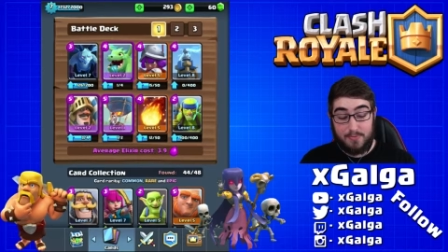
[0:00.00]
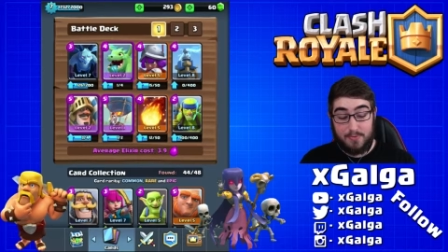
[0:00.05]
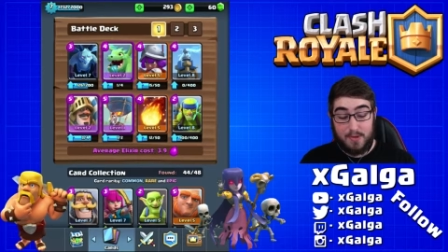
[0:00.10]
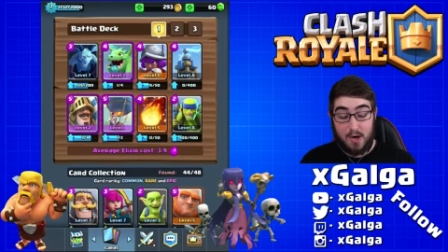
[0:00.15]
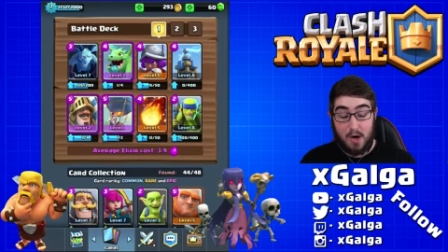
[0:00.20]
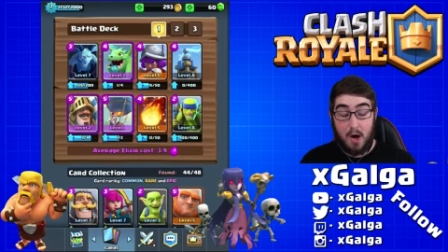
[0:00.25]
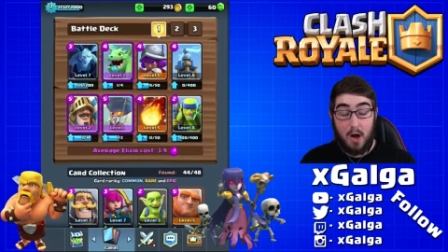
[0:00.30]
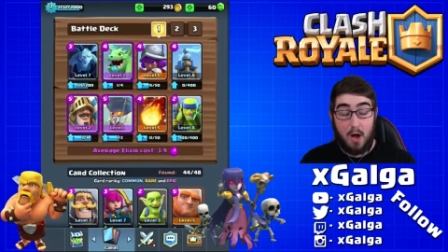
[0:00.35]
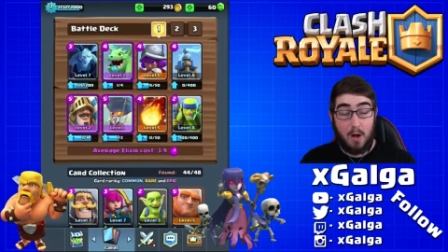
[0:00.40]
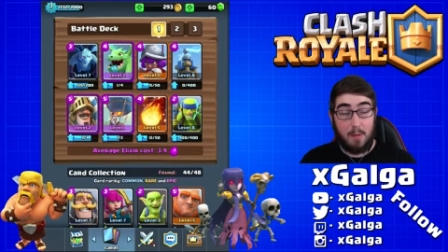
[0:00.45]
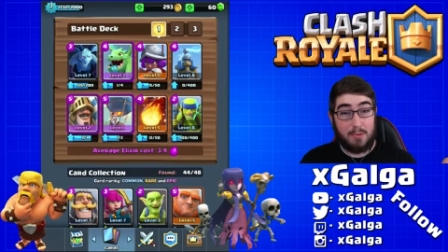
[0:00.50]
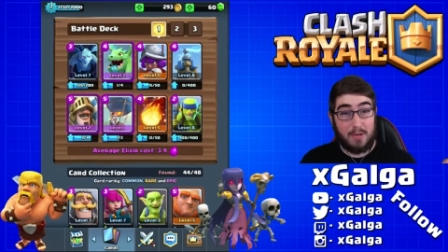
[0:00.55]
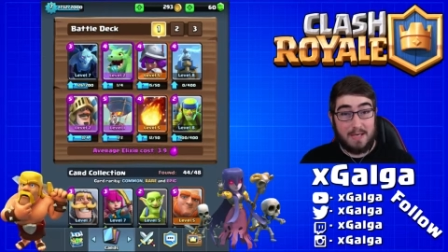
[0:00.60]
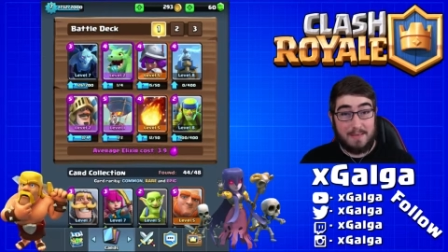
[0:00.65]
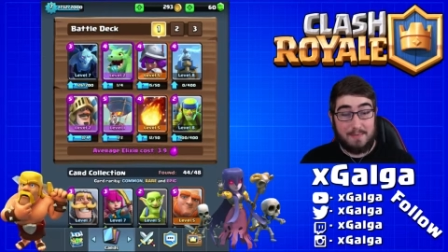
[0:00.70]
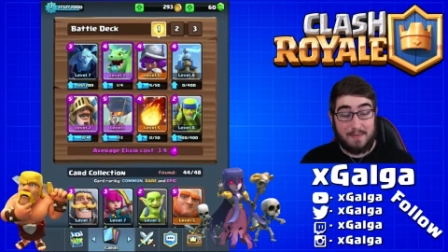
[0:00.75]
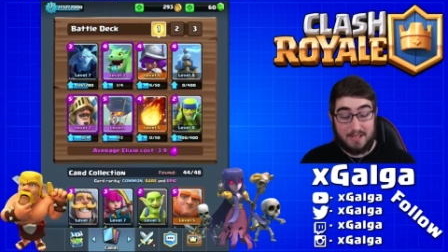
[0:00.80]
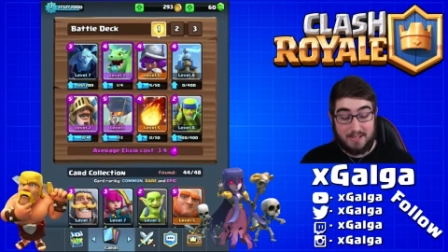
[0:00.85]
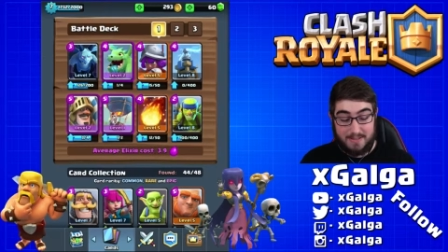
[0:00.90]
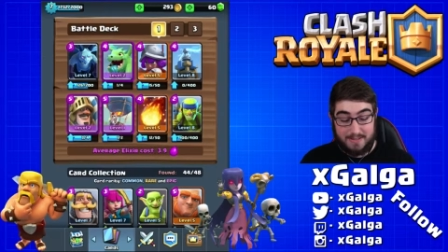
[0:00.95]
They're all
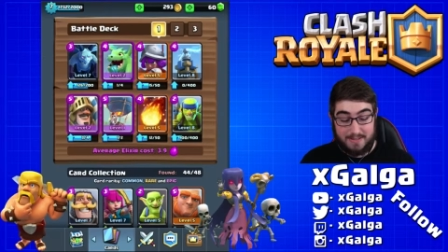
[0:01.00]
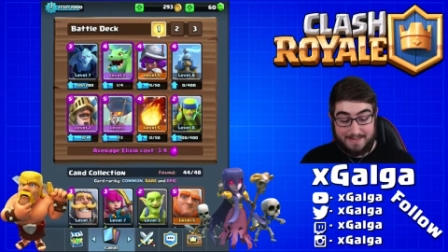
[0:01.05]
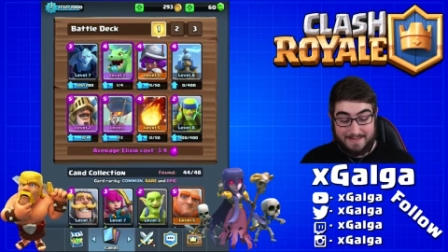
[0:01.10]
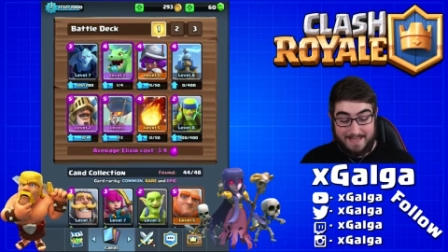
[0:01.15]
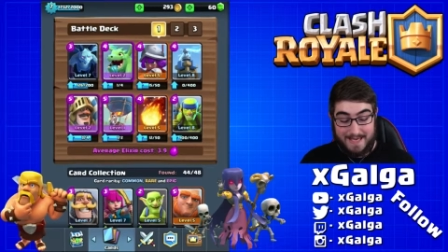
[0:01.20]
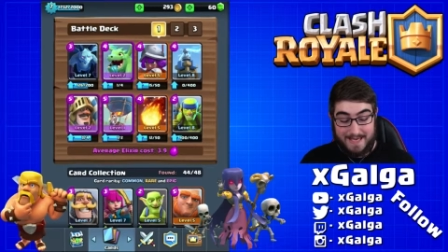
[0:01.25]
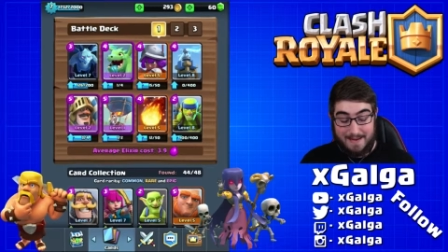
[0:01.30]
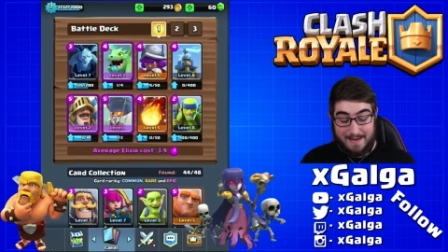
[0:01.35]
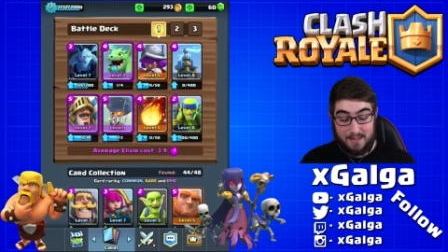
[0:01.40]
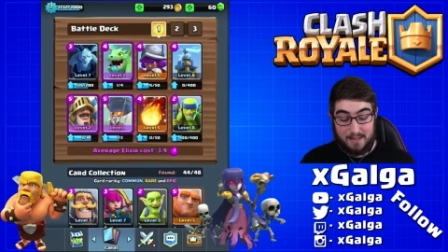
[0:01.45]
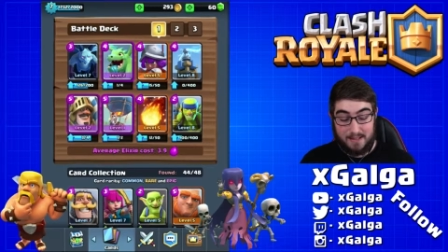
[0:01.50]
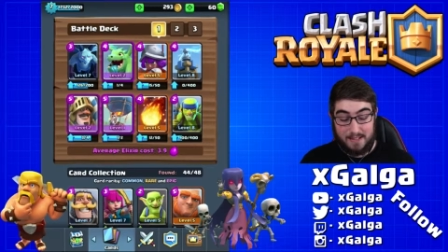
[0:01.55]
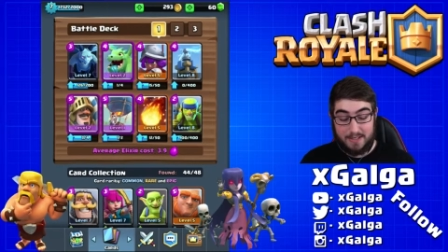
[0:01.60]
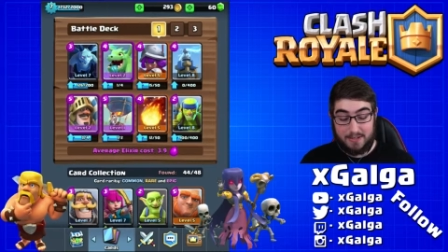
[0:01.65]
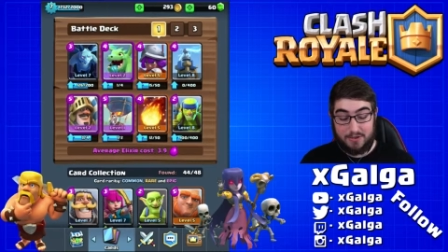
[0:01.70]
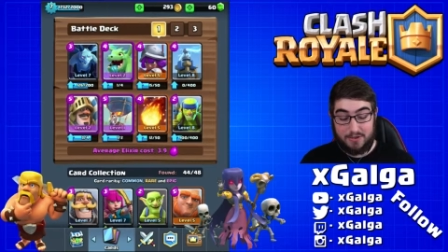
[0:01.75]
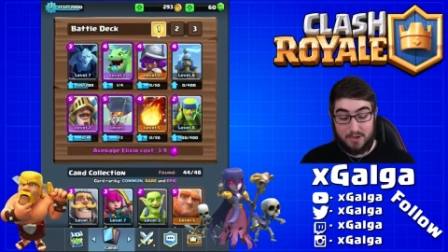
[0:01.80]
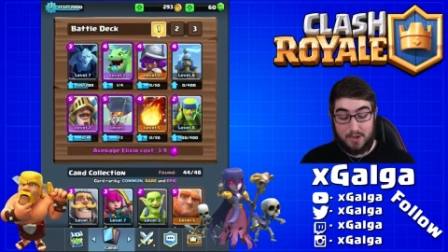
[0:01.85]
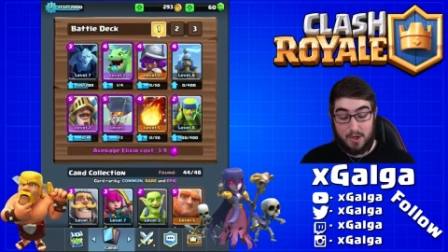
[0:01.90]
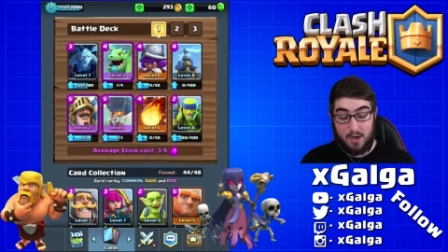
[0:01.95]
pretty much the same
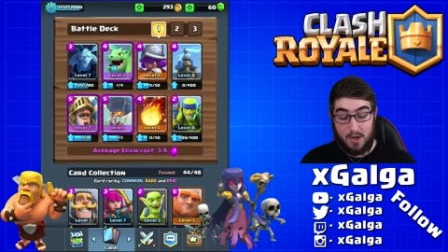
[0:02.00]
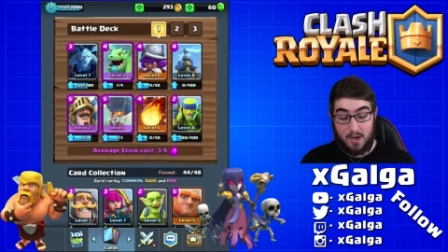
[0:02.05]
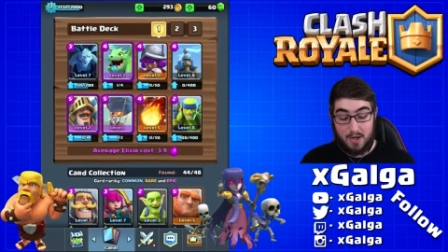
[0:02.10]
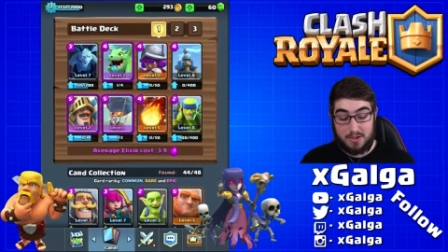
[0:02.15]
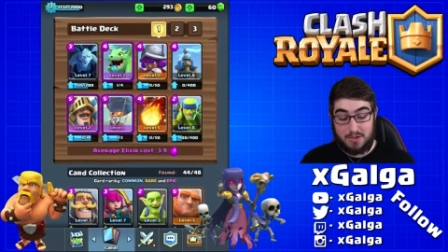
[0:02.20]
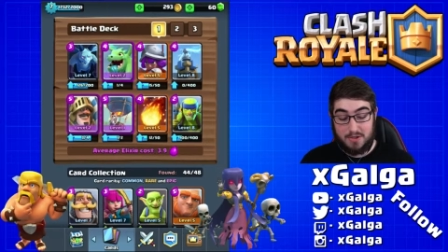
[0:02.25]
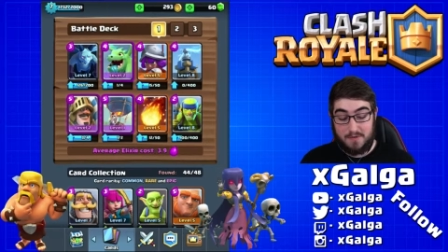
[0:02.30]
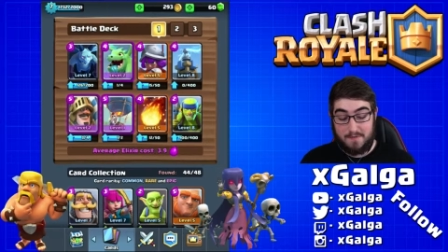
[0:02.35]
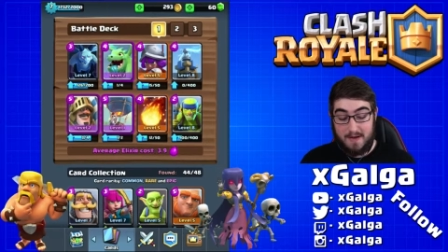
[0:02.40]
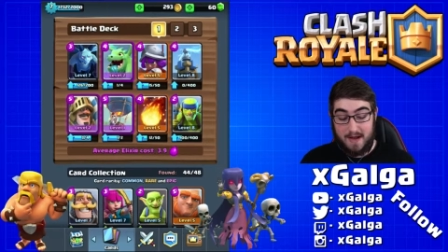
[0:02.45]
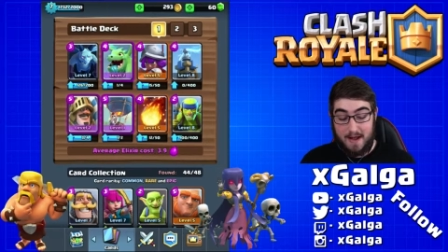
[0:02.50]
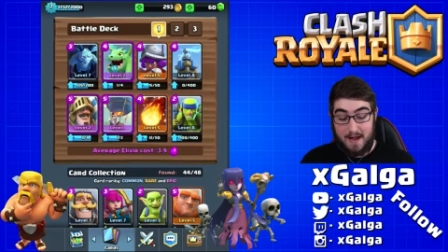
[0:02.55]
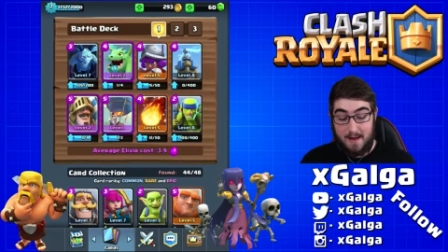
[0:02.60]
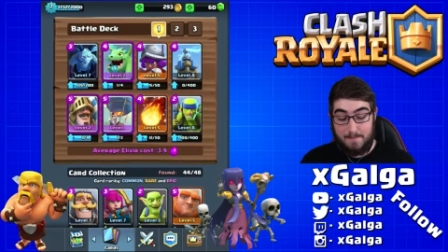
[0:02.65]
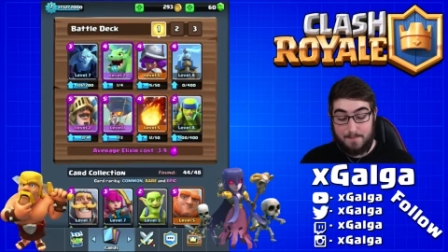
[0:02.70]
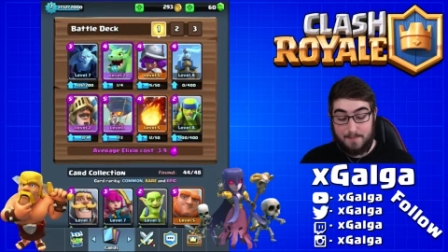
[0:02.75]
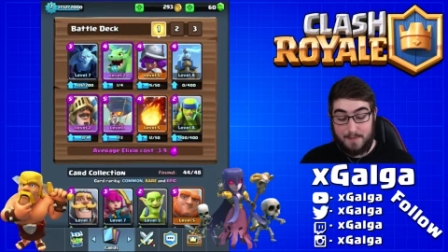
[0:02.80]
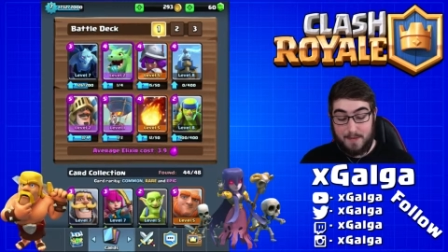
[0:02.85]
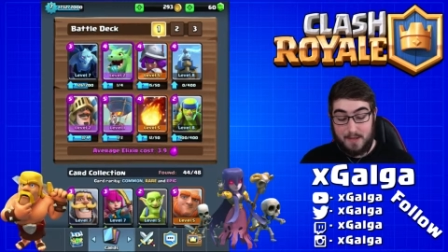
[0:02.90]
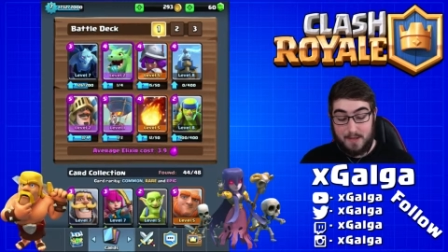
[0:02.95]
elixir cost. You've
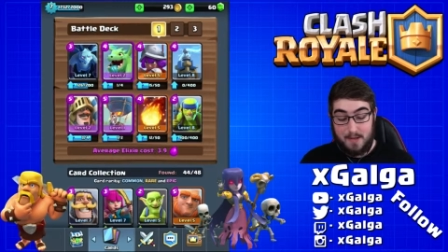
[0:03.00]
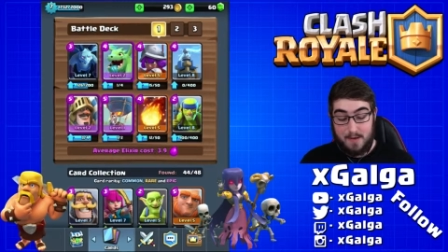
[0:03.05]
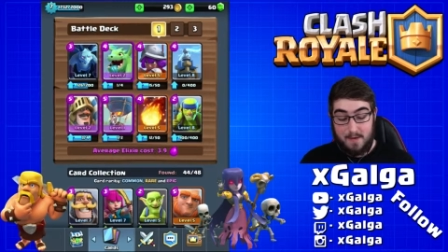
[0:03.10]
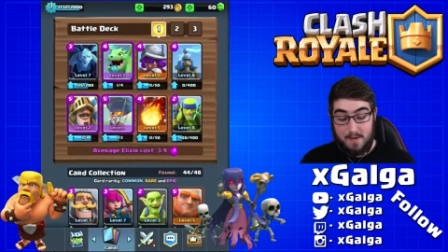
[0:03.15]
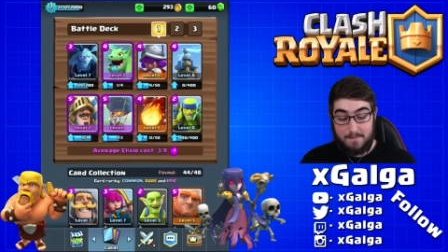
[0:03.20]
got,